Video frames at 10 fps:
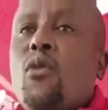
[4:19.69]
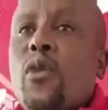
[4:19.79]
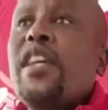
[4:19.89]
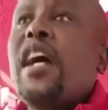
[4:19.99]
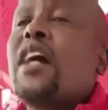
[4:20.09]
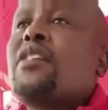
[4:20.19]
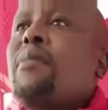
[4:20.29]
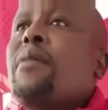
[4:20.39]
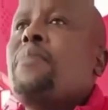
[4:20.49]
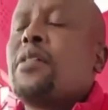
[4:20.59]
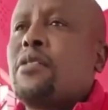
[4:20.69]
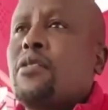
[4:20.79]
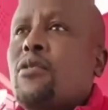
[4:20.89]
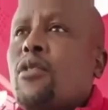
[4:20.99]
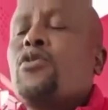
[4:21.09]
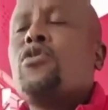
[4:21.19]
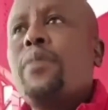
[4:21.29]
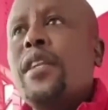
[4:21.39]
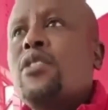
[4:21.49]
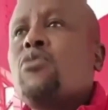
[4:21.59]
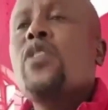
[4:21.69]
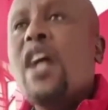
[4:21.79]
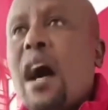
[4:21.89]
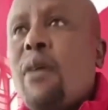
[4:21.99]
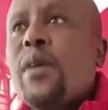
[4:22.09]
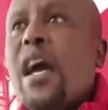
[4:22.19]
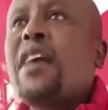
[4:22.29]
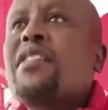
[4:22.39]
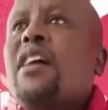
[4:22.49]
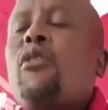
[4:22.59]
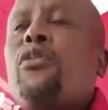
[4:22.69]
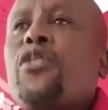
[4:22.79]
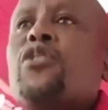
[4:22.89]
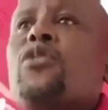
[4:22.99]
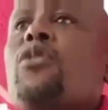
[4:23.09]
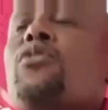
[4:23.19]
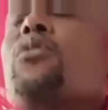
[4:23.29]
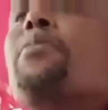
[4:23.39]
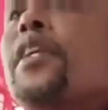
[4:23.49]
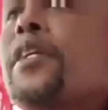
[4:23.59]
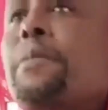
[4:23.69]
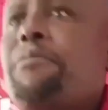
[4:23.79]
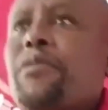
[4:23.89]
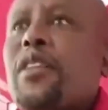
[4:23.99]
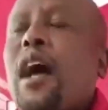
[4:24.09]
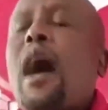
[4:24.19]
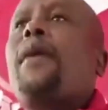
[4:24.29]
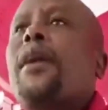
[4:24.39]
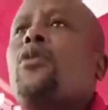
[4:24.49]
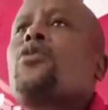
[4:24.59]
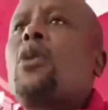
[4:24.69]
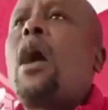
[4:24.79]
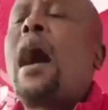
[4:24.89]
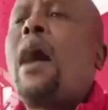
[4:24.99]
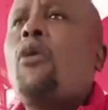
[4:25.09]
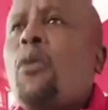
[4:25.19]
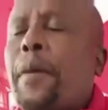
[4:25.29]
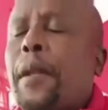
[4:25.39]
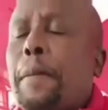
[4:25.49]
we as members of Jubilee, we as officials of Jubilee, our doors are open.